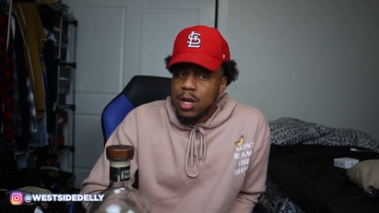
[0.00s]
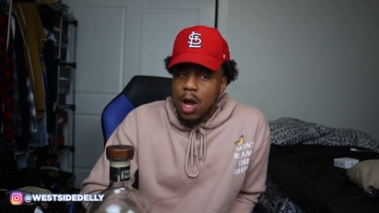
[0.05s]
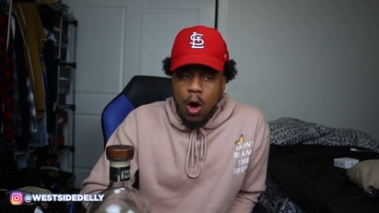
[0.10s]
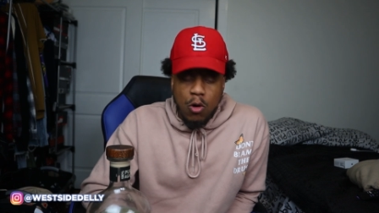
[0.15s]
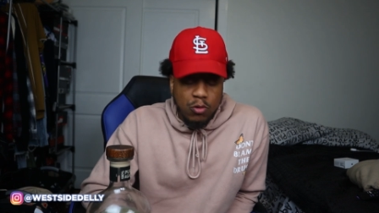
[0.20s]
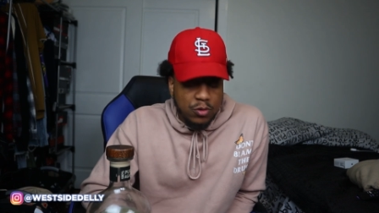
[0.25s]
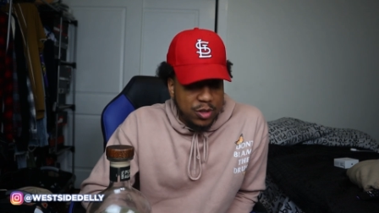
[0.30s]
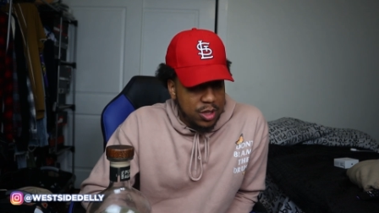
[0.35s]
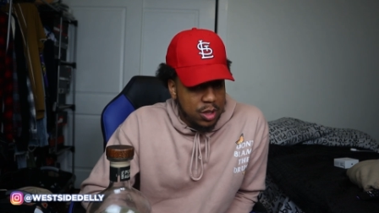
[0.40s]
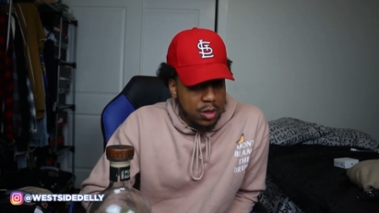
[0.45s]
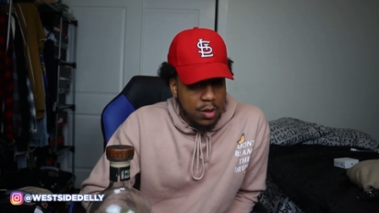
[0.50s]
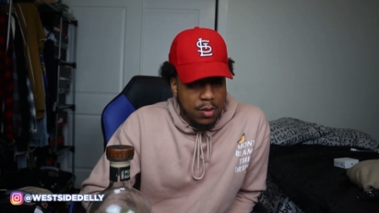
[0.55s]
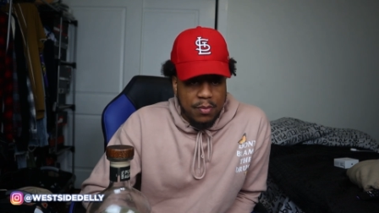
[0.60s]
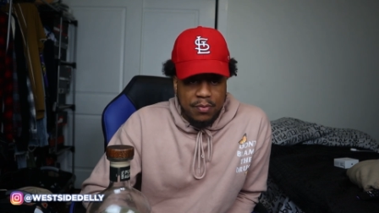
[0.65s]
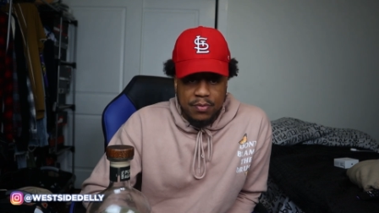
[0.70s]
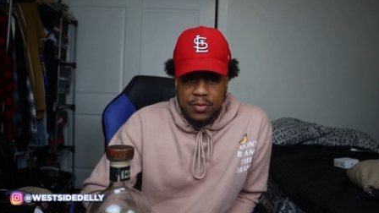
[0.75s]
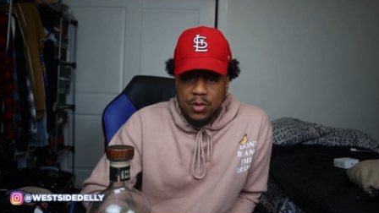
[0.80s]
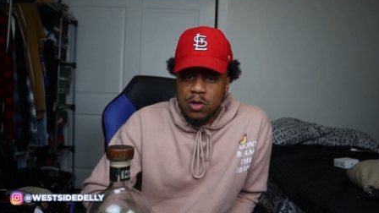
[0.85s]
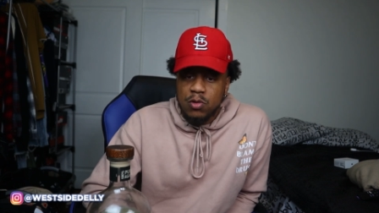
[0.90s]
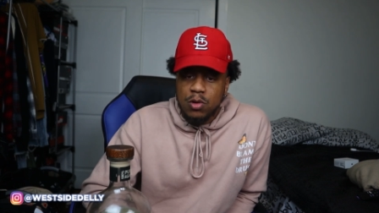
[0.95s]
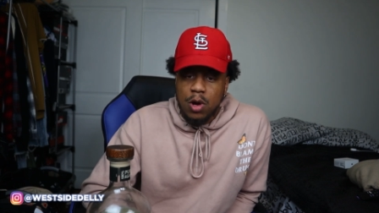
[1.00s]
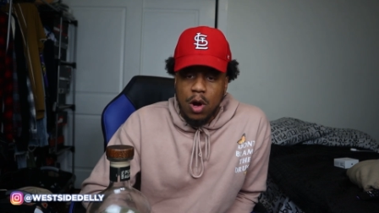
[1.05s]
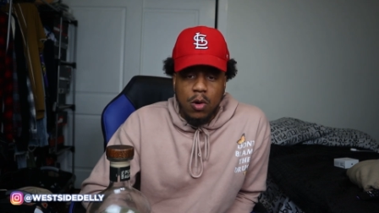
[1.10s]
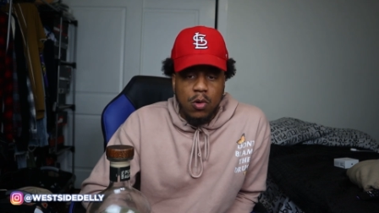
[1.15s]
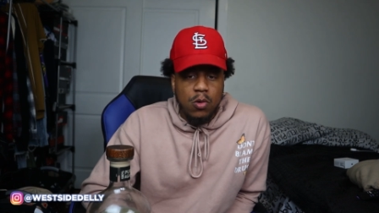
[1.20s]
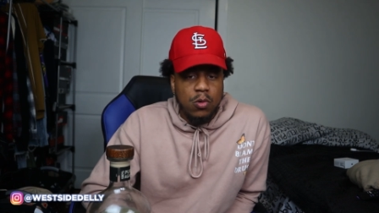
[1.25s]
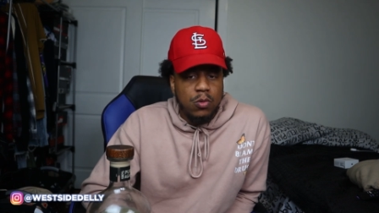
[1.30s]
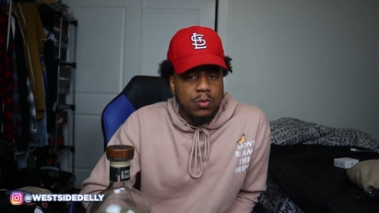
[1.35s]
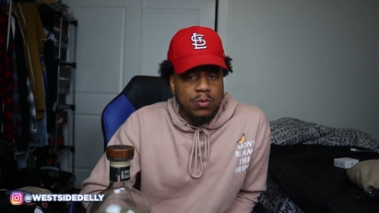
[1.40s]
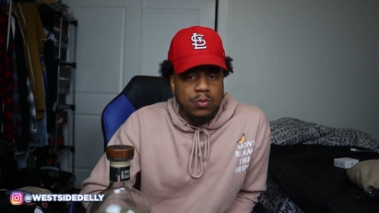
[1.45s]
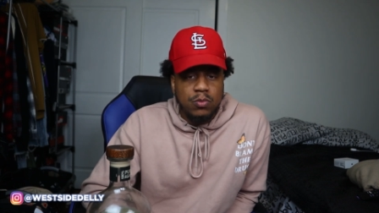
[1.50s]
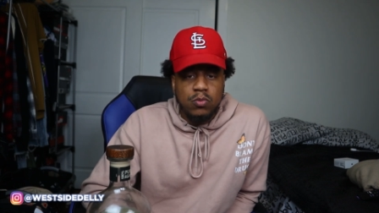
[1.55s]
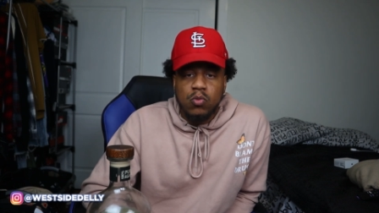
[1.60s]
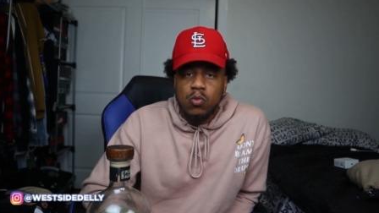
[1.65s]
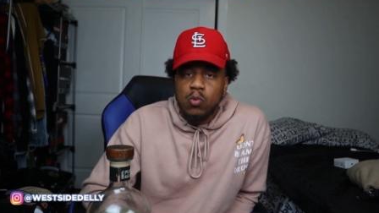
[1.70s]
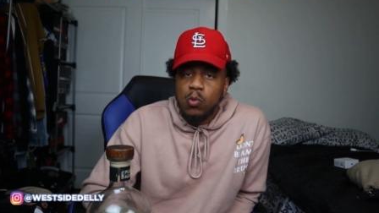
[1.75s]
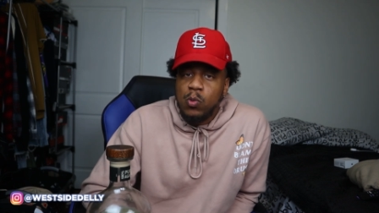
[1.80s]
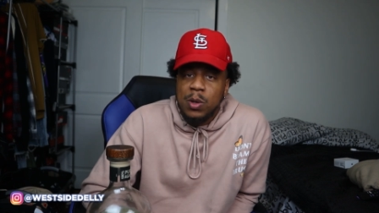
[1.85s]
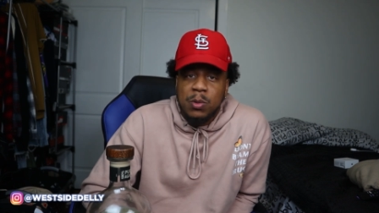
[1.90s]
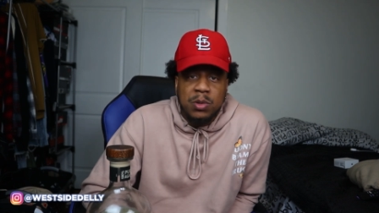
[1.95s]
on some, you know,
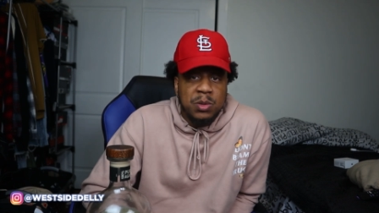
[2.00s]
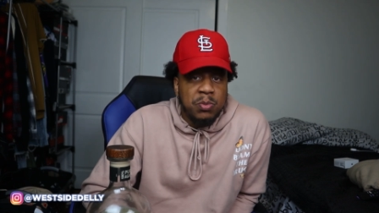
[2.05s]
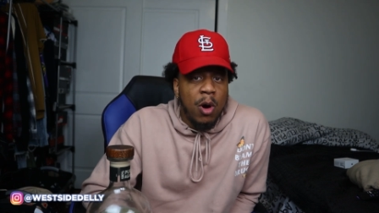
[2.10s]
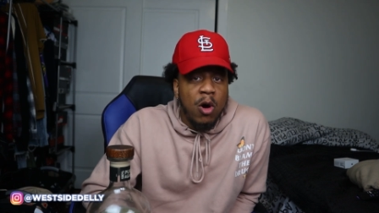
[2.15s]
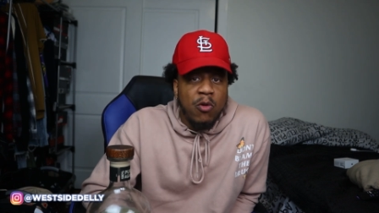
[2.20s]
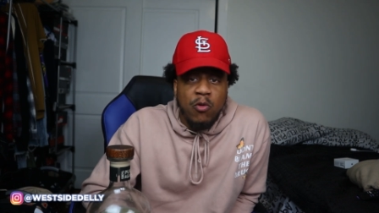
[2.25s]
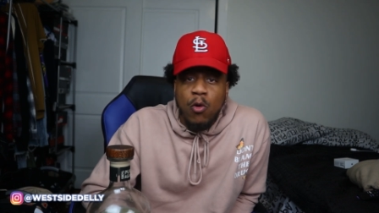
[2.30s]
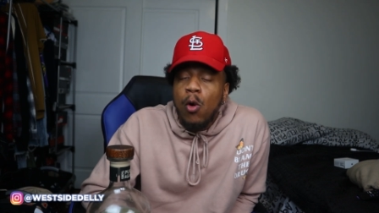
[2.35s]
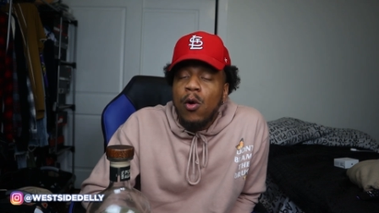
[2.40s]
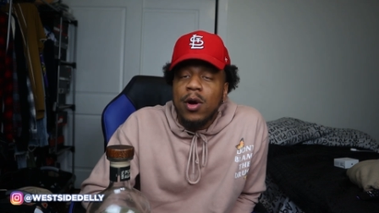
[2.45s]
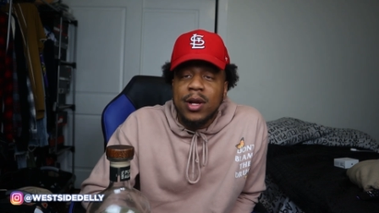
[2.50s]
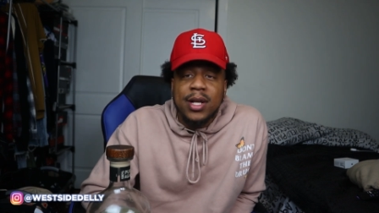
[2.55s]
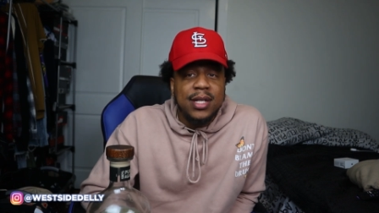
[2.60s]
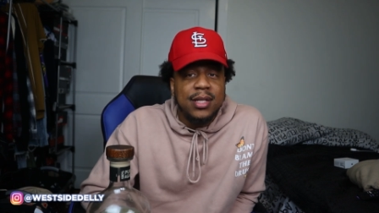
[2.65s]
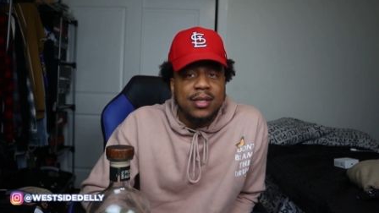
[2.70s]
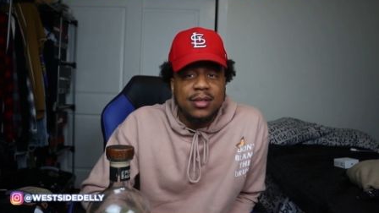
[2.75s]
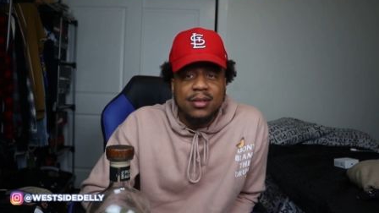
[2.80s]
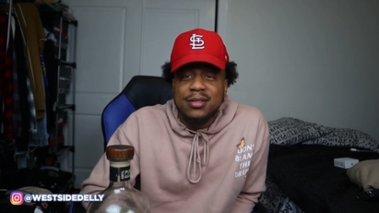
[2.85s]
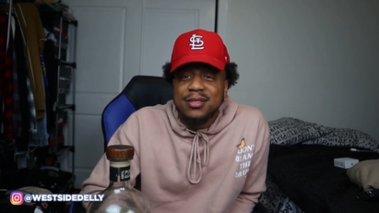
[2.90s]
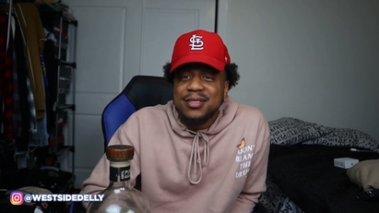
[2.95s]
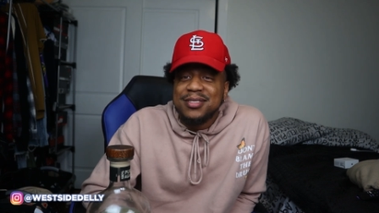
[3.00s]
we was both horny